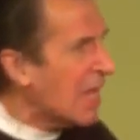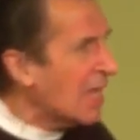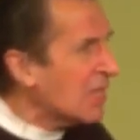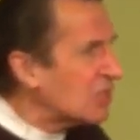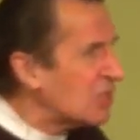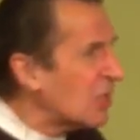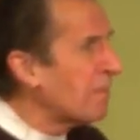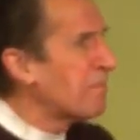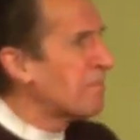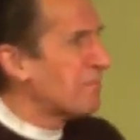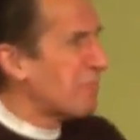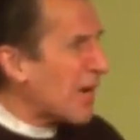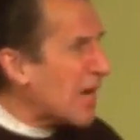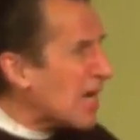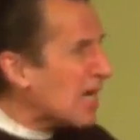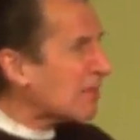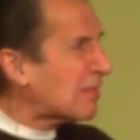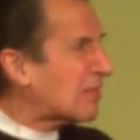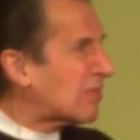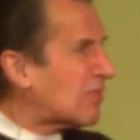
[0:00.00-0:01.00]
to
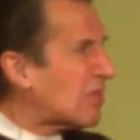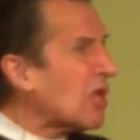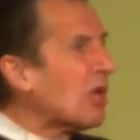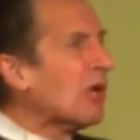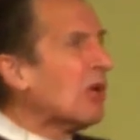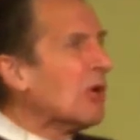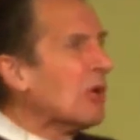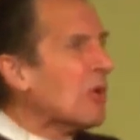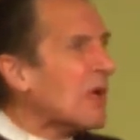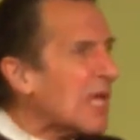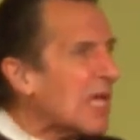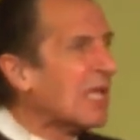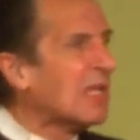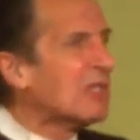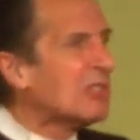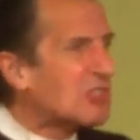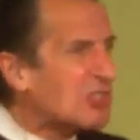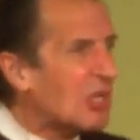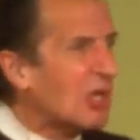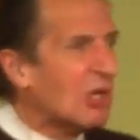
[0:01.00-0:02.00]
birth you
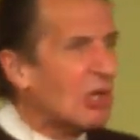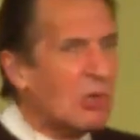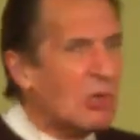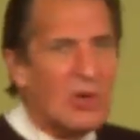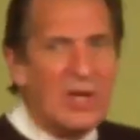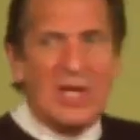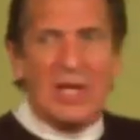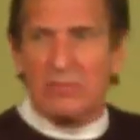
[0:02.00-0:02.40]
into